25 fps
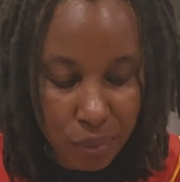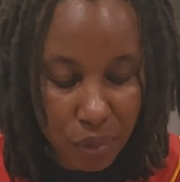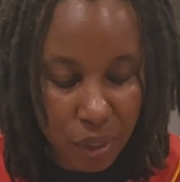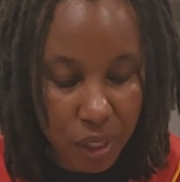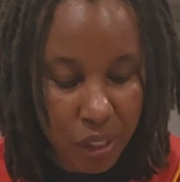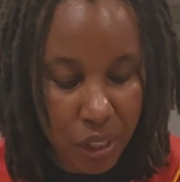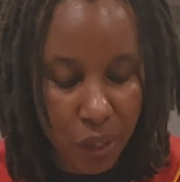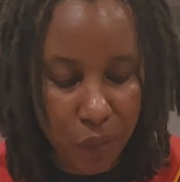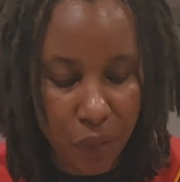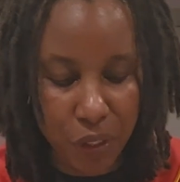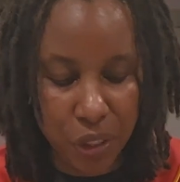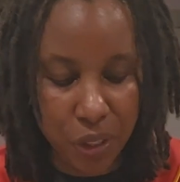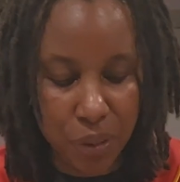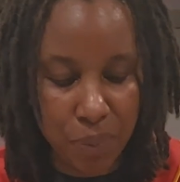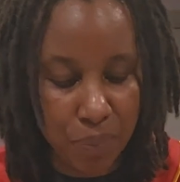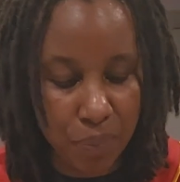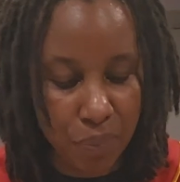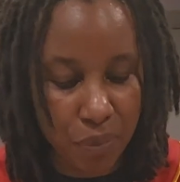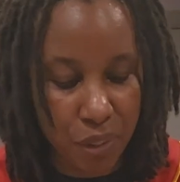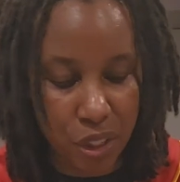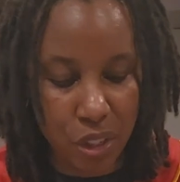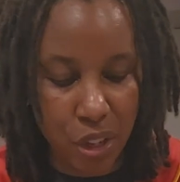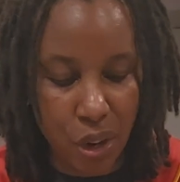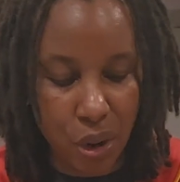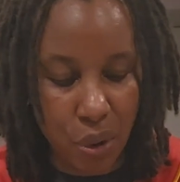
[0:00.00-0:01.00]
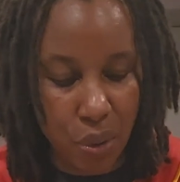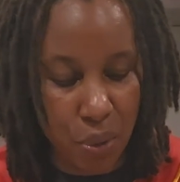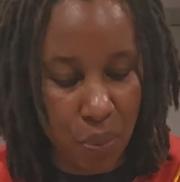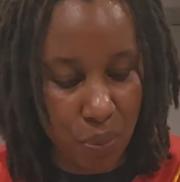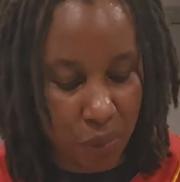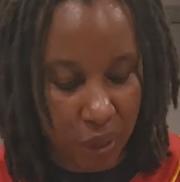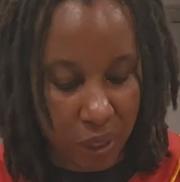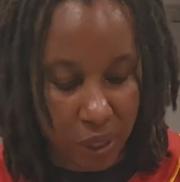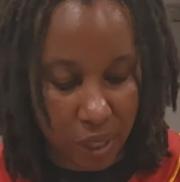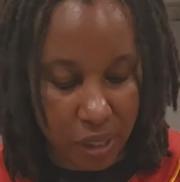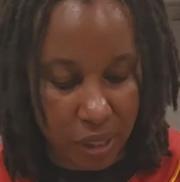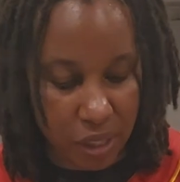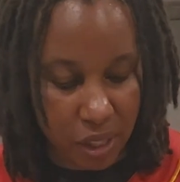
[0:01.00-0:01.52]
Definitely the dough,
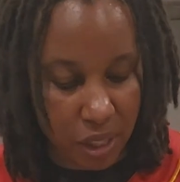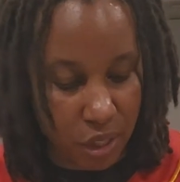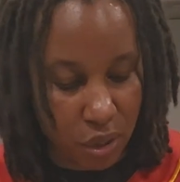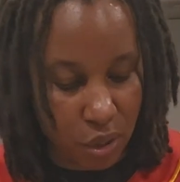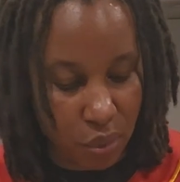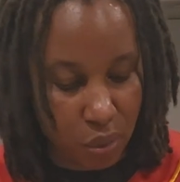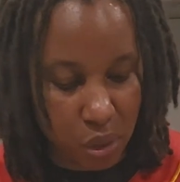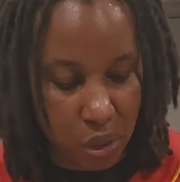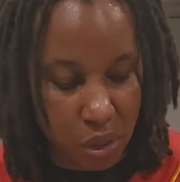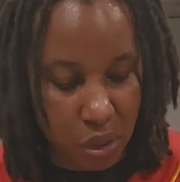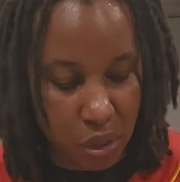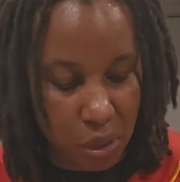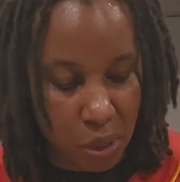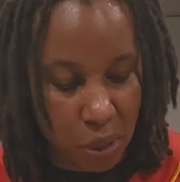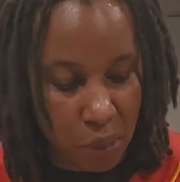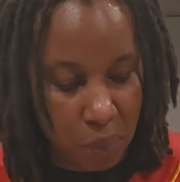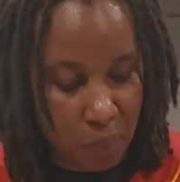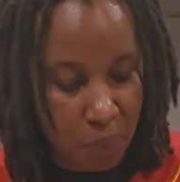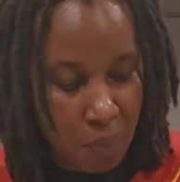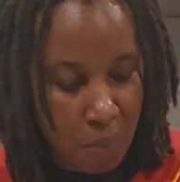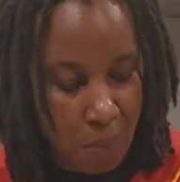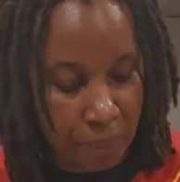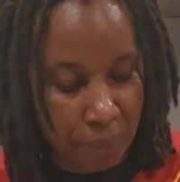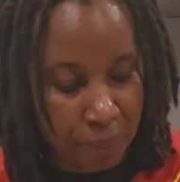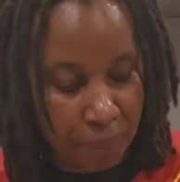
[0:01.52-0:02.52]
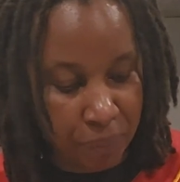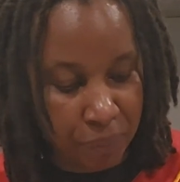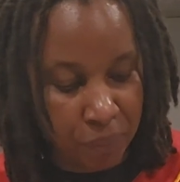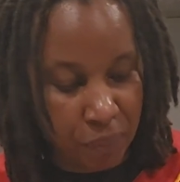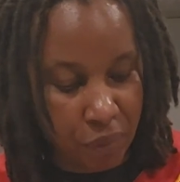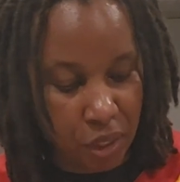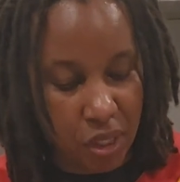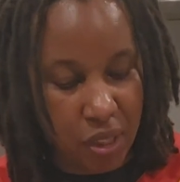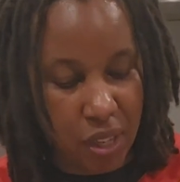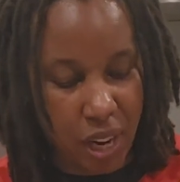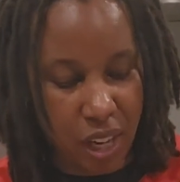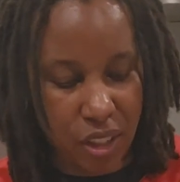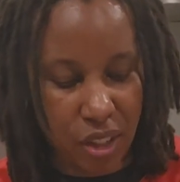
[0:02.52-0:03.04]
like I said, is really good.
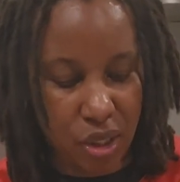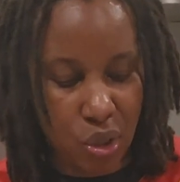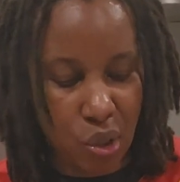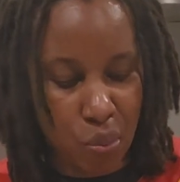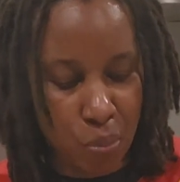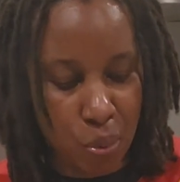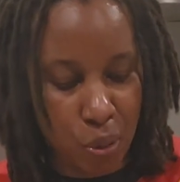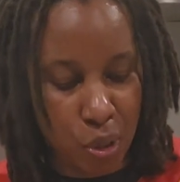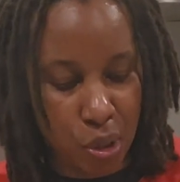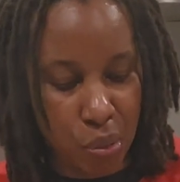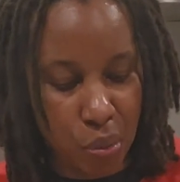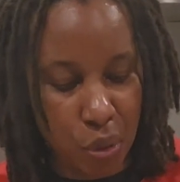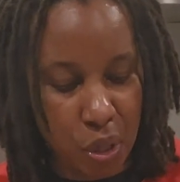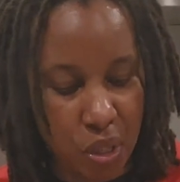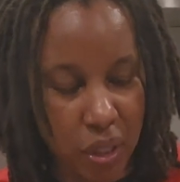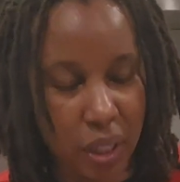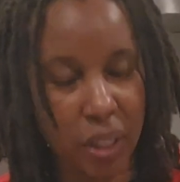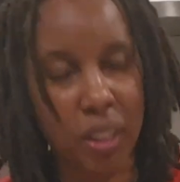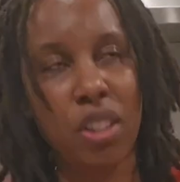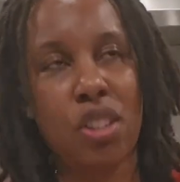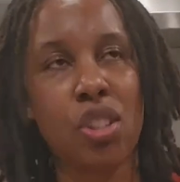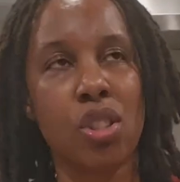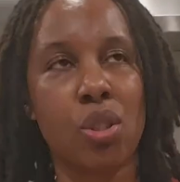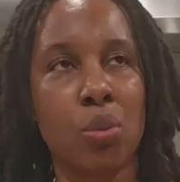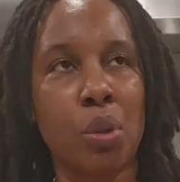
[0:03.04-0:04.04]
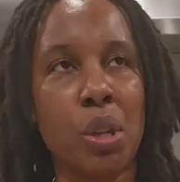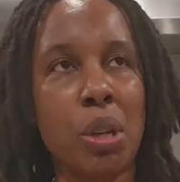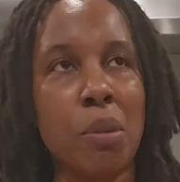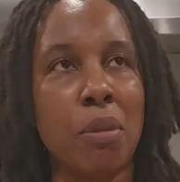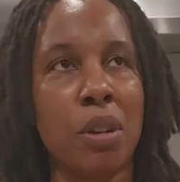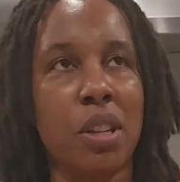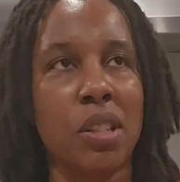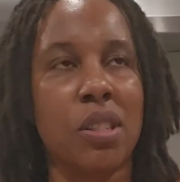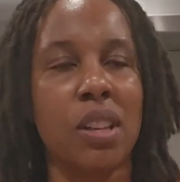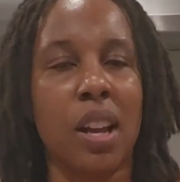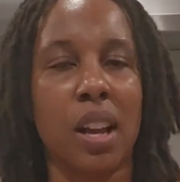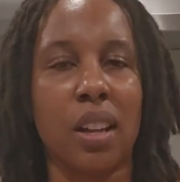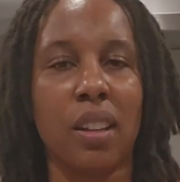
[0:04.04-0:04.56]
It's not super sweet. Like, it's sweet, but
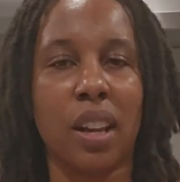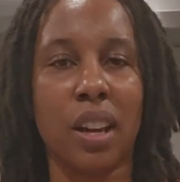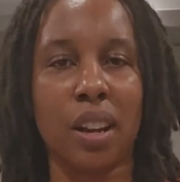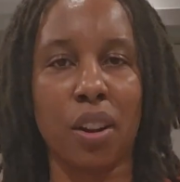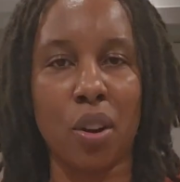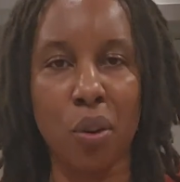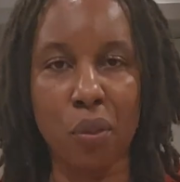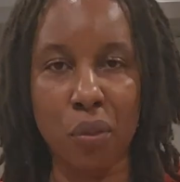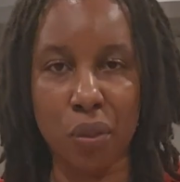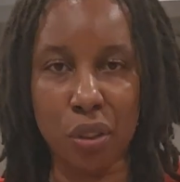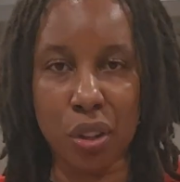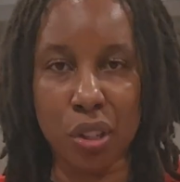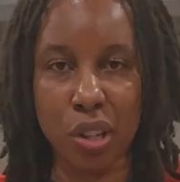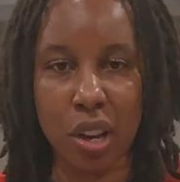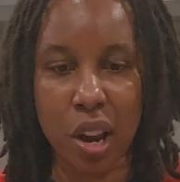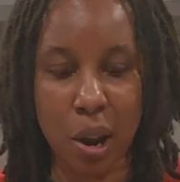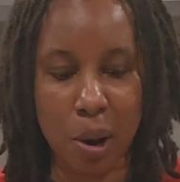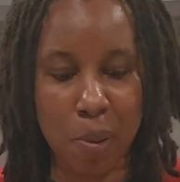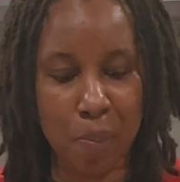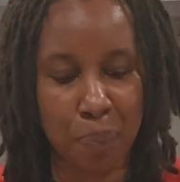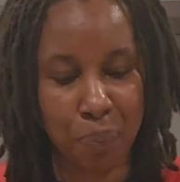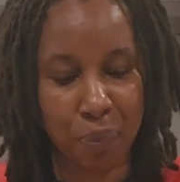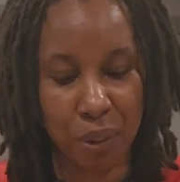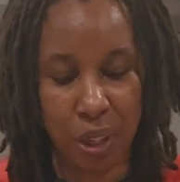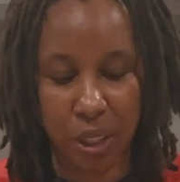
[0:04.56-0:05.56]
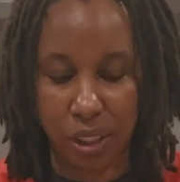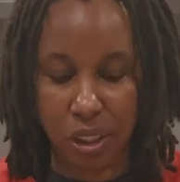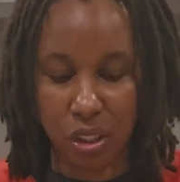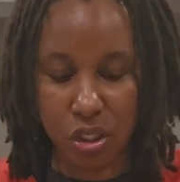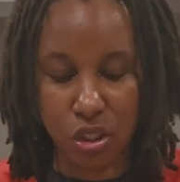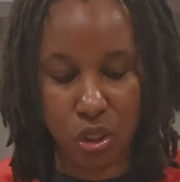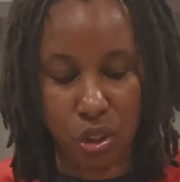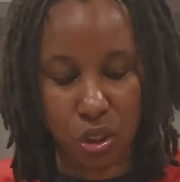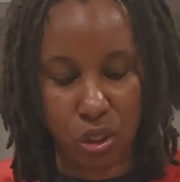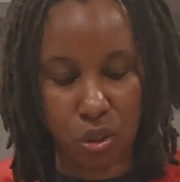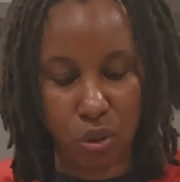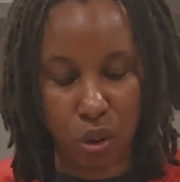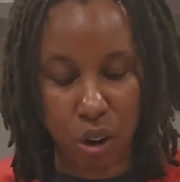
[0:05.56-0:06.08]
it's not, like, over the top. Like, it's
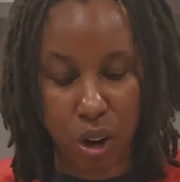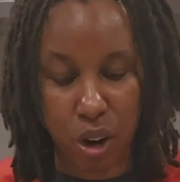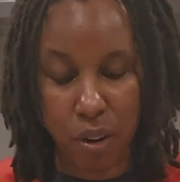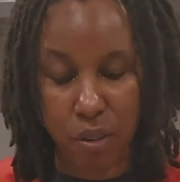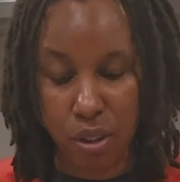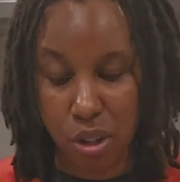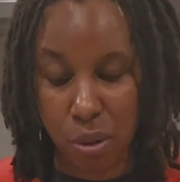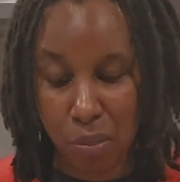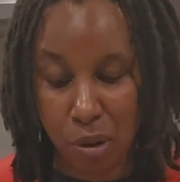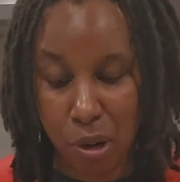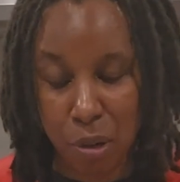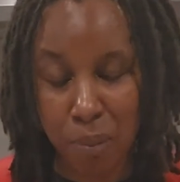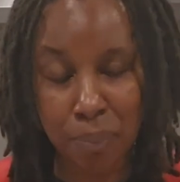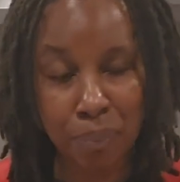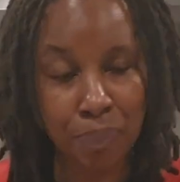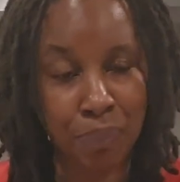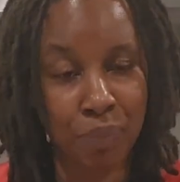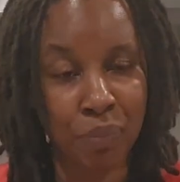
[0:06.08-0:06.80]
just right to me.